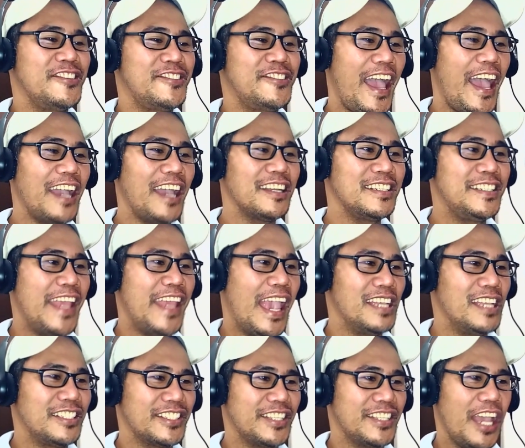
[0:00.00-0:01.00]
exact
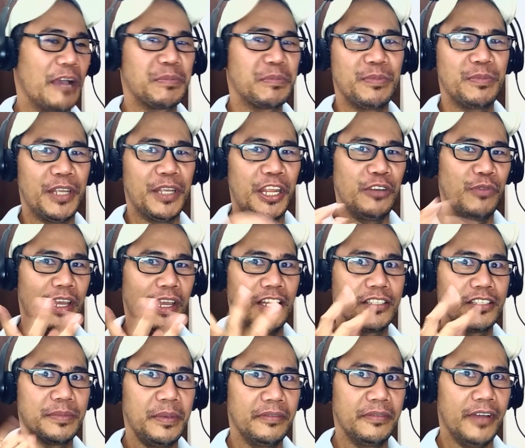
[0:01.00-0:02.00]
dance steps. But anyway,
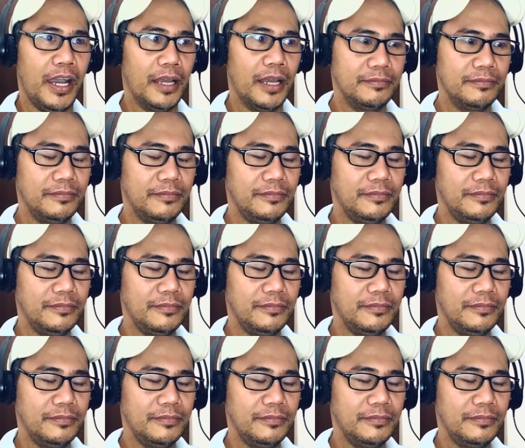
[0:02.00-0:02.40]
let's move on.